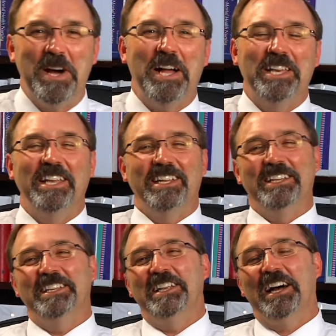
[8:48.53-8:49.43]
but
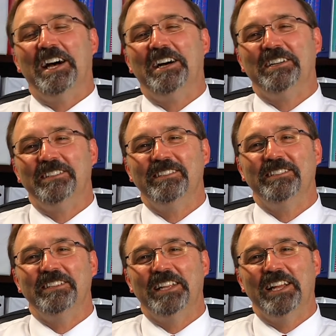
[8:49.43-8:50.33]
uh,
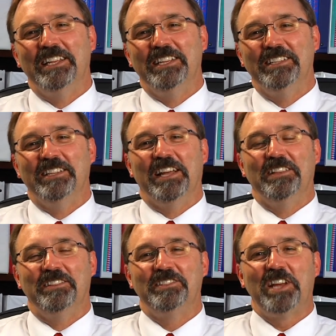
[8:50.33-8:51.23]

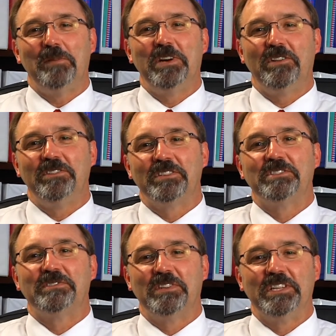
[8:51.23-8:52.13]
the job outlook
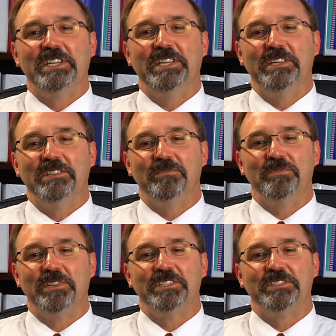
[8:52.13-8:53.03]
is really,
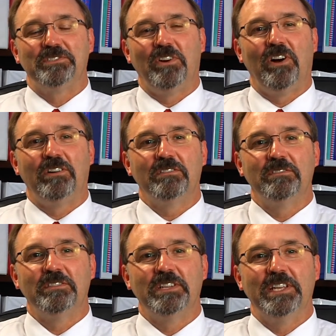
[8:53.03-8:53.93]
really strong,
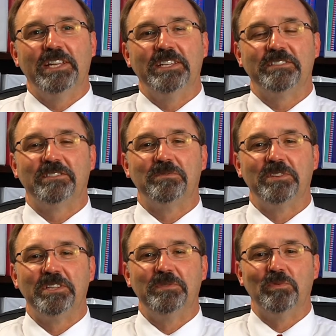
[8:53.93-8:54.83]
and it's a
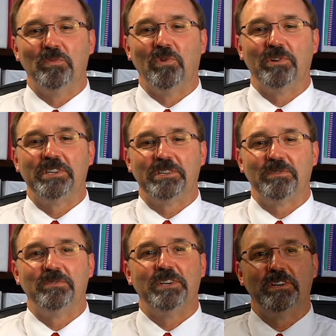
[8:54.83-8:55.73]
really rewarding
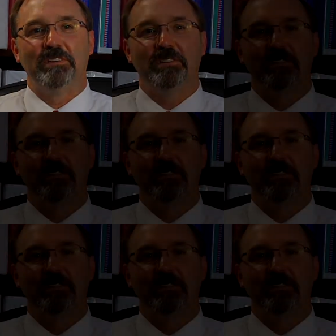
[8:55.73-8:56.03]
career.